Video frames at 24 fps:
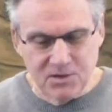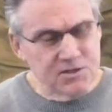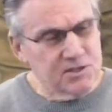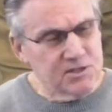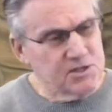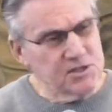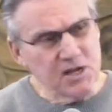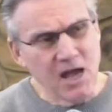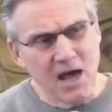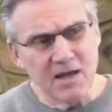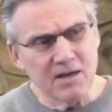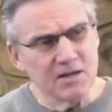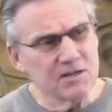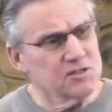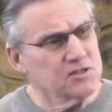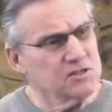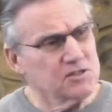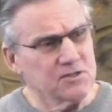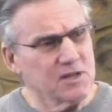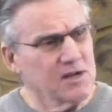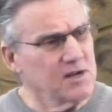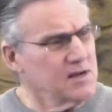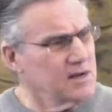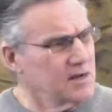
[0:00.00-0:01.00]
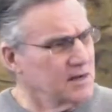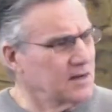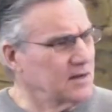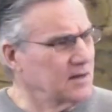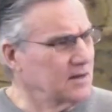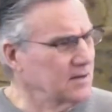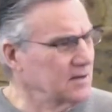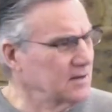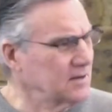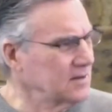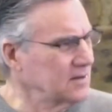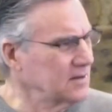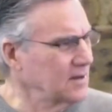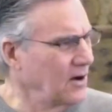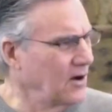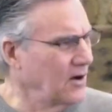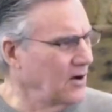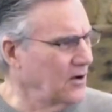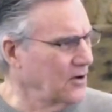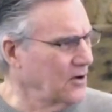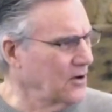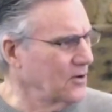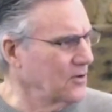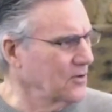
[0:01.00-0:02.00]
the saddest thing
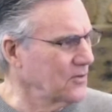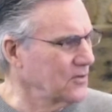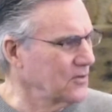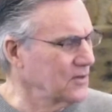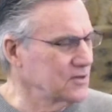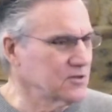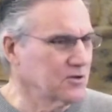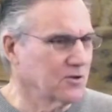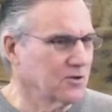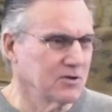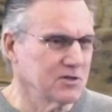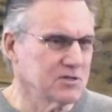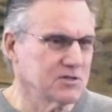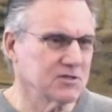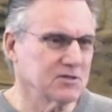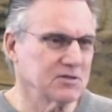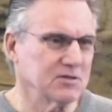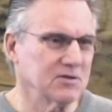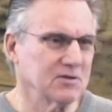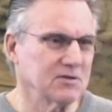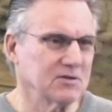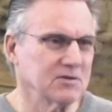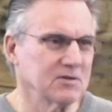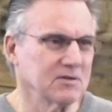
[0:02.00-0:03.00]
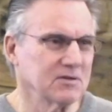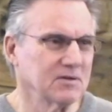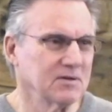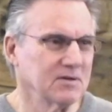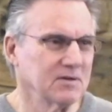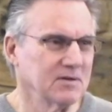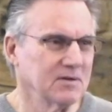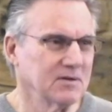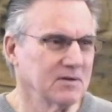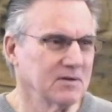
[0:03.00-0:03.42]
on earth as Christians